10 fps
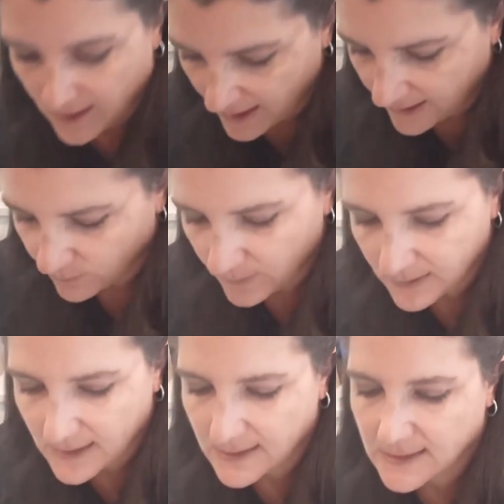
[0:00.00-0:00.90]
And it
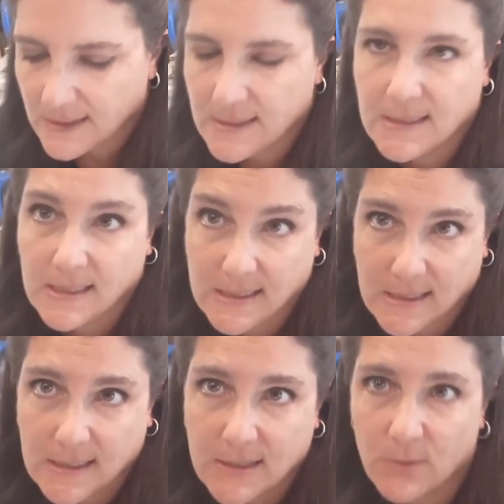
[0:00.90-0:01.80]
really is this easy.
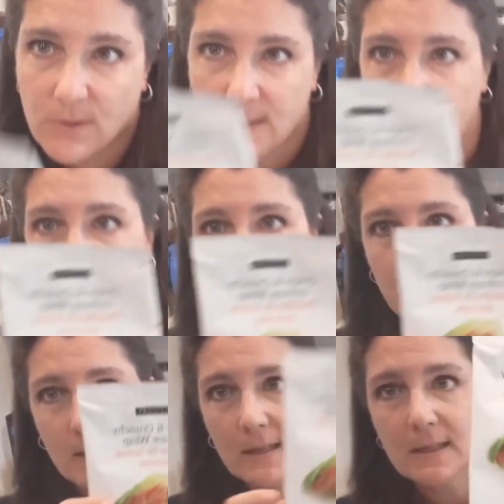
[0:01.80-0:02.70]
So to make
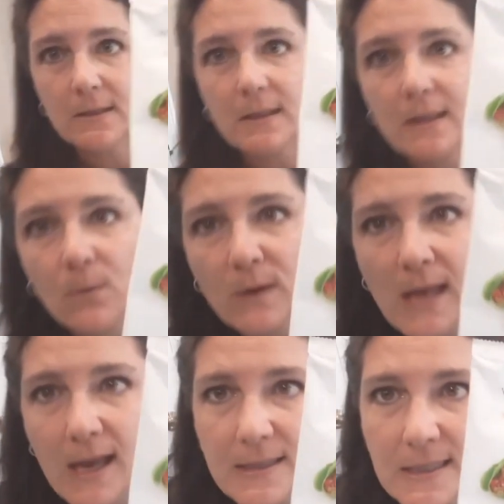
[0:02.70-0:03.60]
this that we
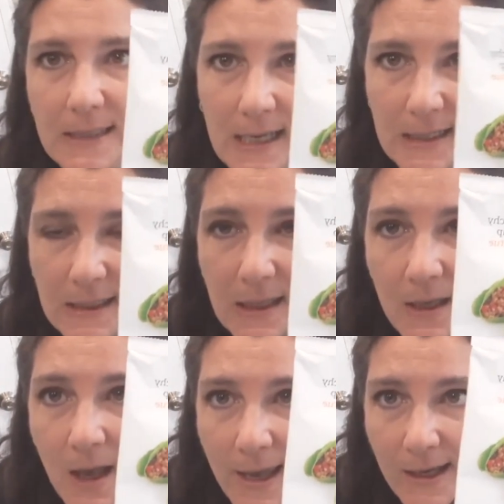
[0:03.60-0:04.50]
had tonight,
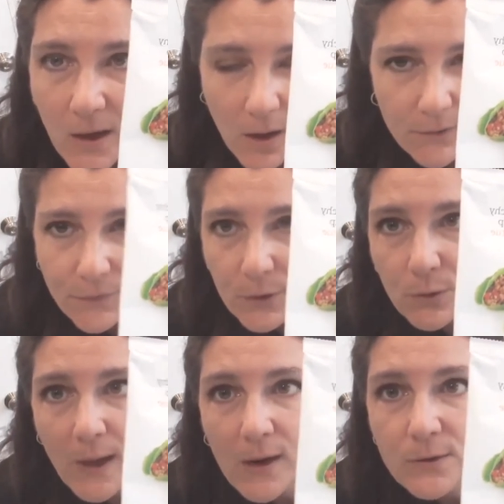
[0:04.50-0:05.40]
it called for
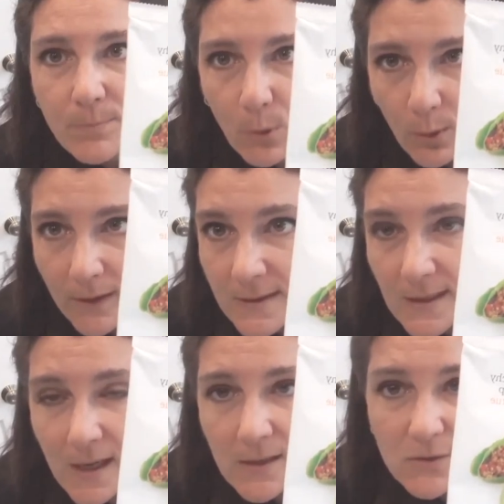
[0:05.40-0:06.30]
ground pork. Did
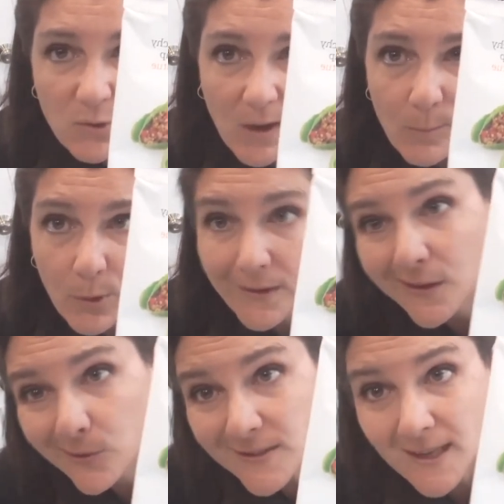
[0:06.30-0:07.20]
I use ground pork?
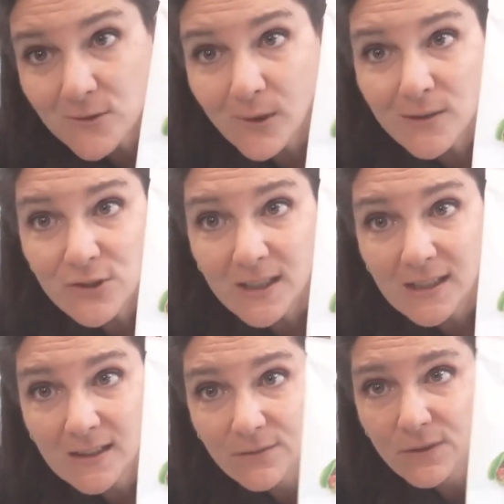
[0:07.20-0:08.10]
No, because I had ground chicken
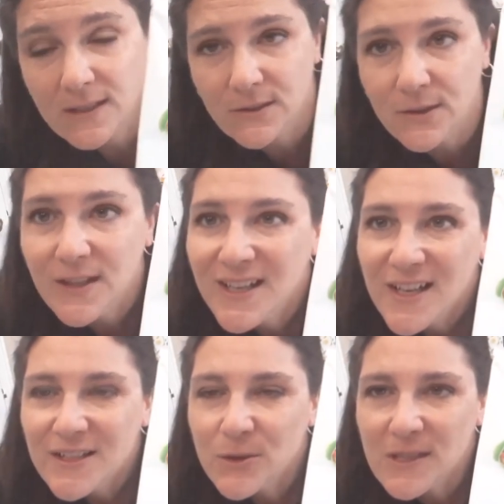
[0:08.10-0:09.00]
in the freezer.
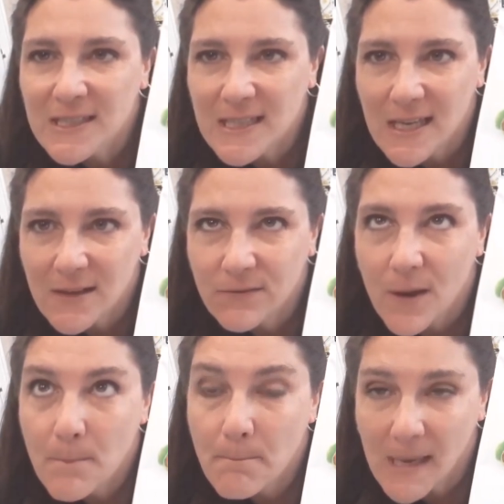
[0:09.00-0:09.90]
So to save
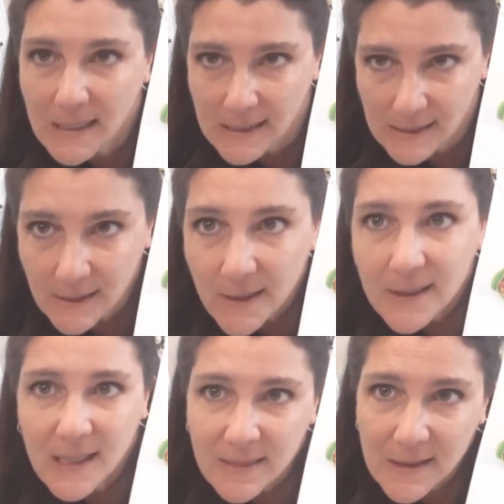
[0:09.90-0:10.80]
money,
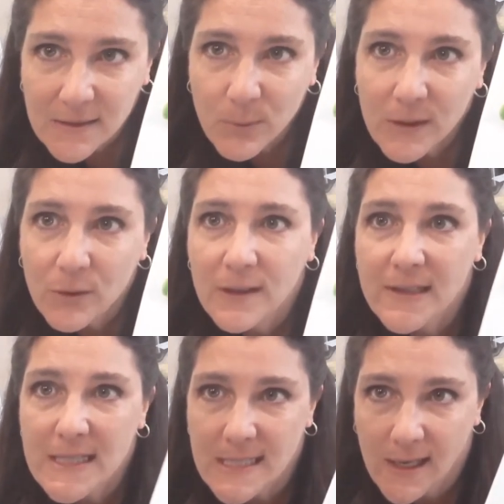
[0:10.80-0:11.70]
get things when they're on
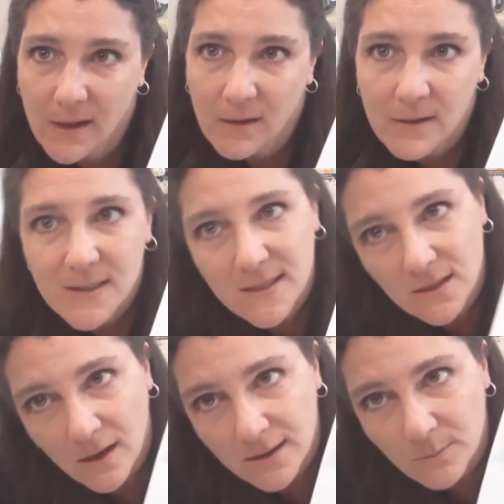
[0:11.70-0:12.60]
sale,
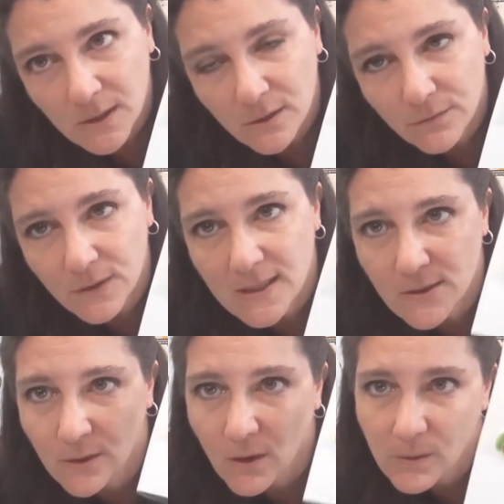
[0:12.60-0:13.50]
stock them in your
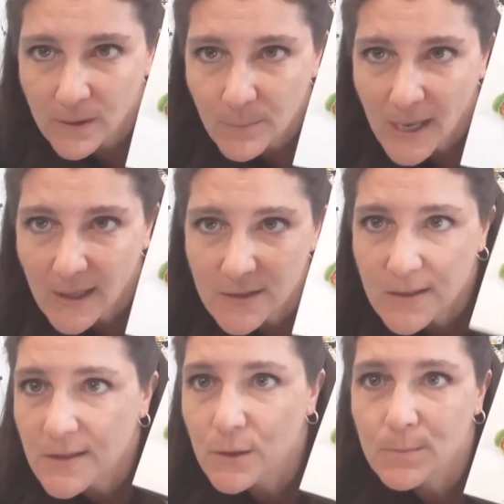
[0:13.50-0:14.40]
freezer. All our
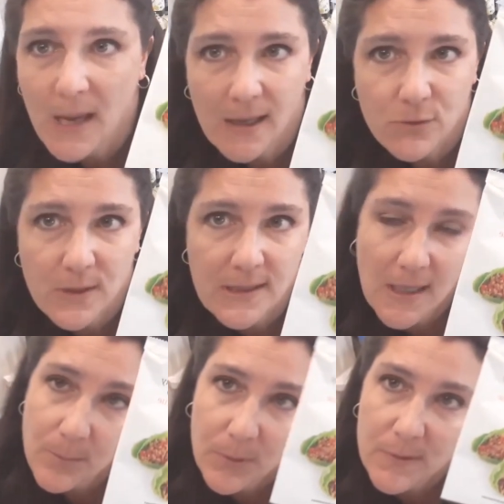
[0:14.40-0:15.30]
packages use pantry
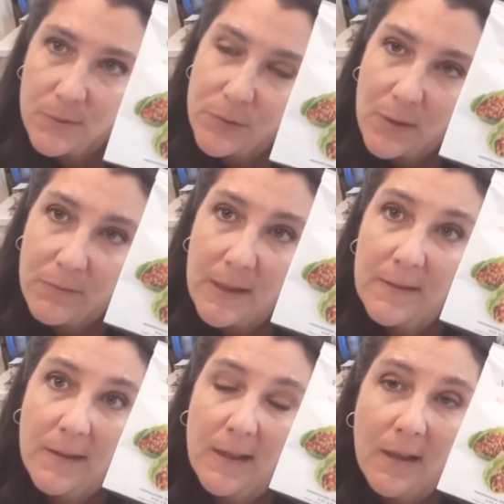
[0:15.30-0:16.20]
staples. So if you have things
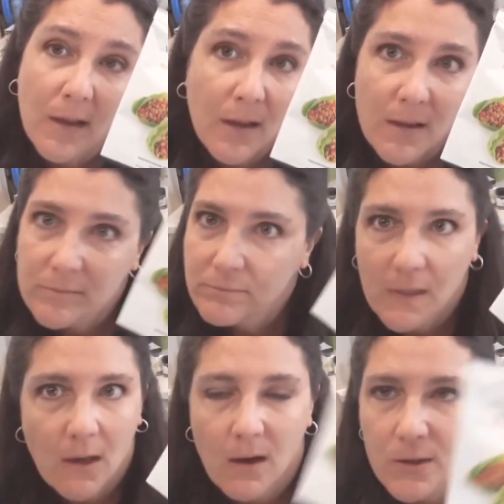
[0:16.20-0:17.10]
like,
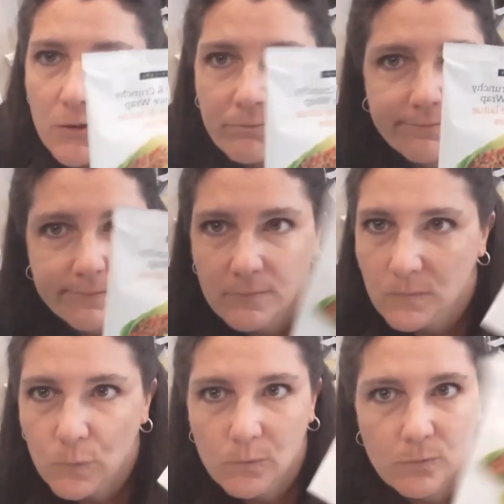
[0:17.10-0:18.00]
gosh,
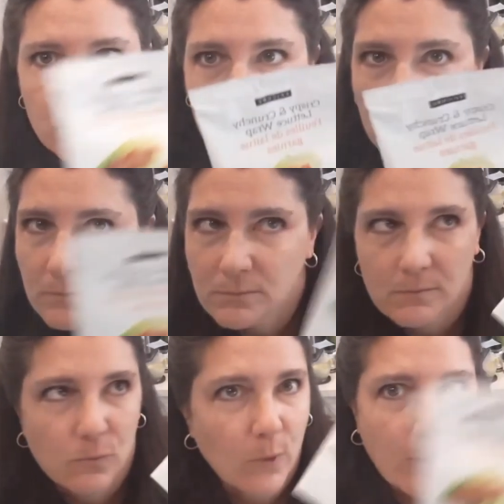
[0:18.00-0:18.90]

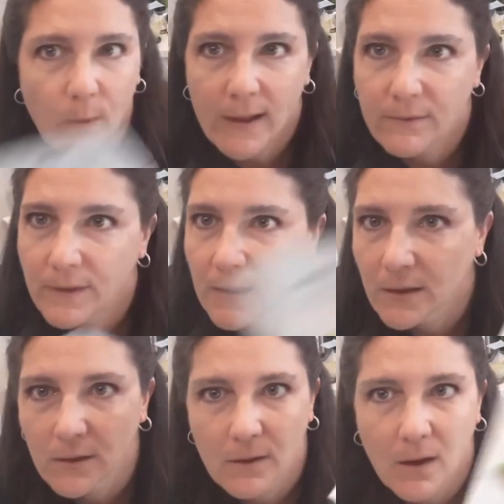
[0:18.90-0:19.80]
red wine
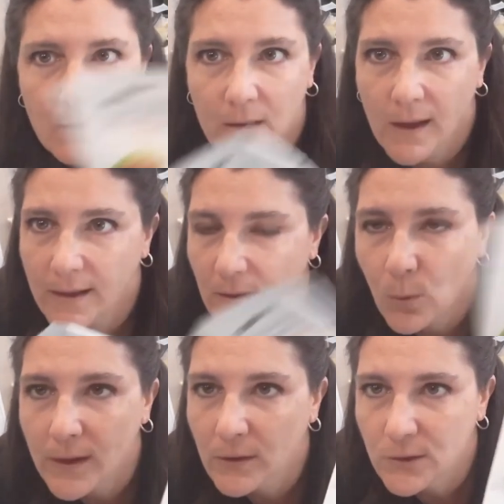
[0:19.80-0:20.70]
vinegar, an
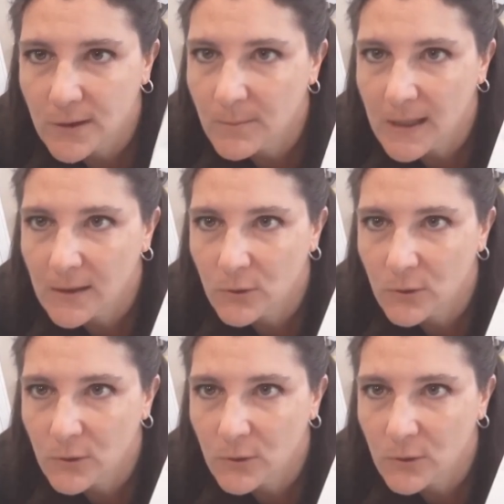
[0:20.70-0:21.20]
oil, you can make